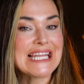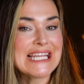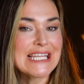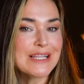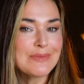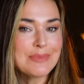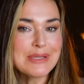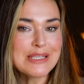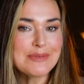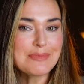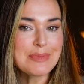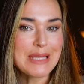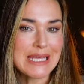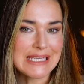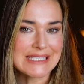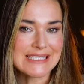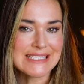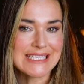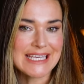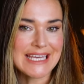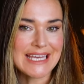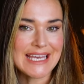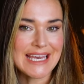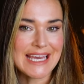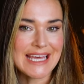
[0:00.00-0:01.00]
a little bit of
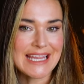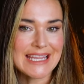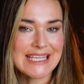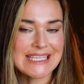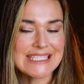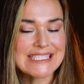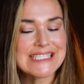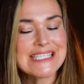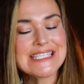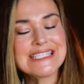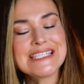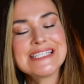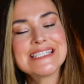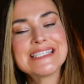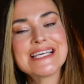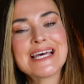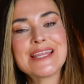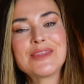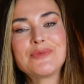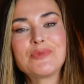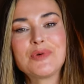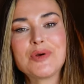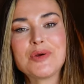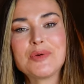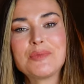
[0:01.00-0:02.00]
plastic that sits inside
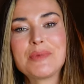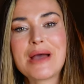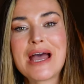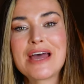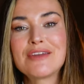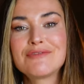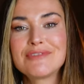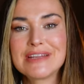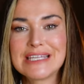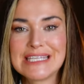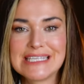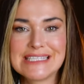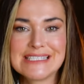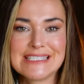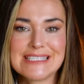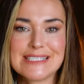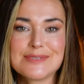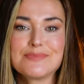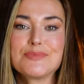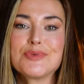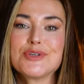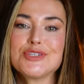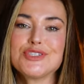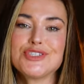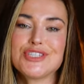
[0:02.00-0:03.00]
the womb and releases
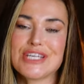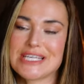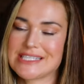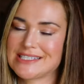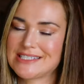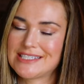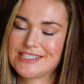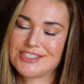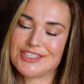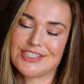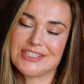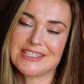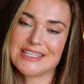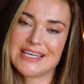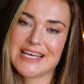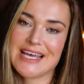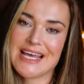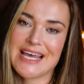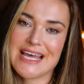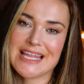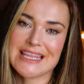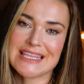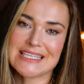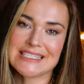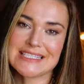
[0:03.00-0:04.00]
progestogen,
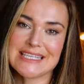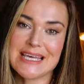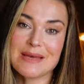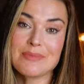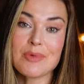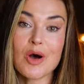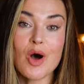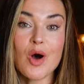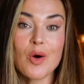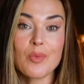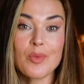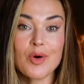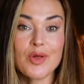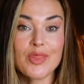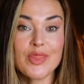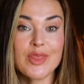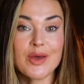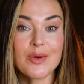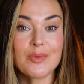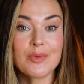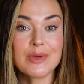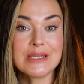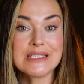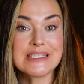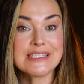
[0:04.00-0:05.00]
the same hormone
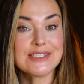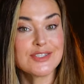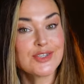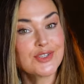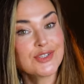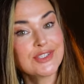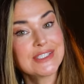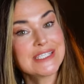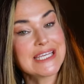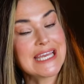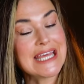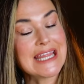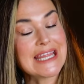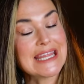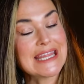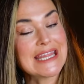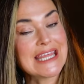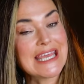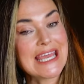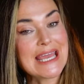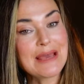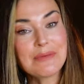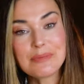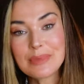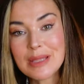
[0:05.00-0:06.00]
that we discussed in
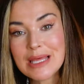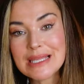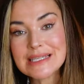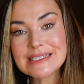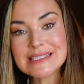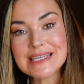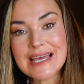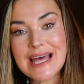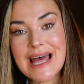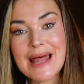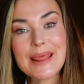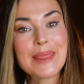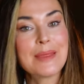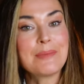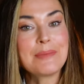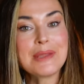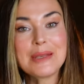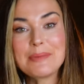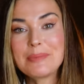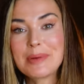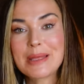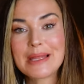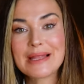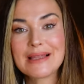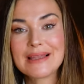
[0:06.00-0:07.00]
the implant and the mini
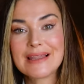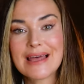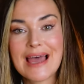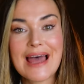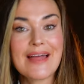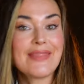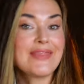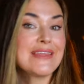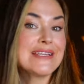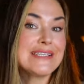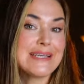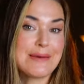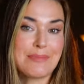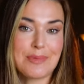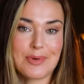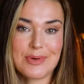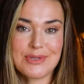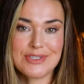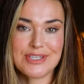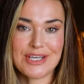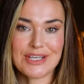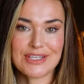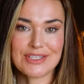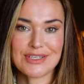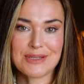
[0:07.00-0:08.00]
pill and the depot
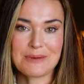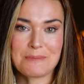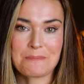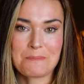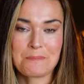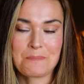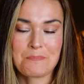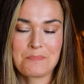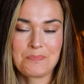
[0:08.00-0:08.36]
injection.